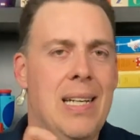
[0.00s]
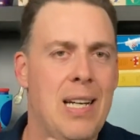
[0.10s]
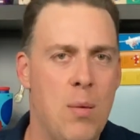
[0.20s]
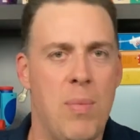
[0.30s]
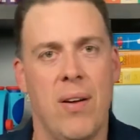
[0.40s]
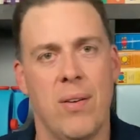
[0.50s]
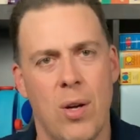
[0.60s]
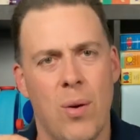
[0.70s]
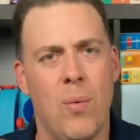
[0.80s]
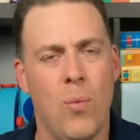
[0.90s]
about you
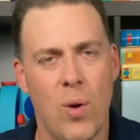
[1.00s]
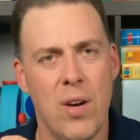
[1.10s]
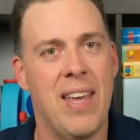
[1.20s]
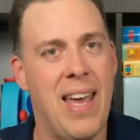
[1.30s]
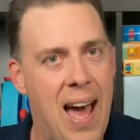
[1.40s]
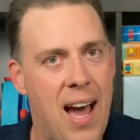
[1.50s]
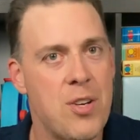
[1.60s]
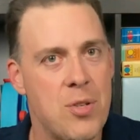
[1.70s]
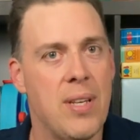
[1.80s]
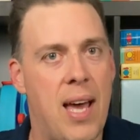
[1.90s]
know, what are they
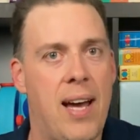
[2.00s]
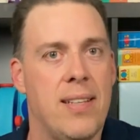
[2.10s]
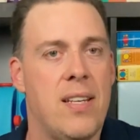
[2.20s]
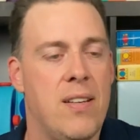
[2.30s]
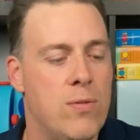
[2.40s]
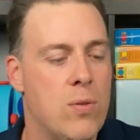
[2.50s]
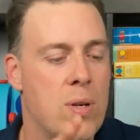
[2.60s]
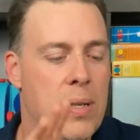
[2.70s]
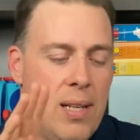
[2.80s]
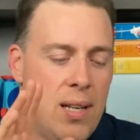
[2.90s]
actually asking for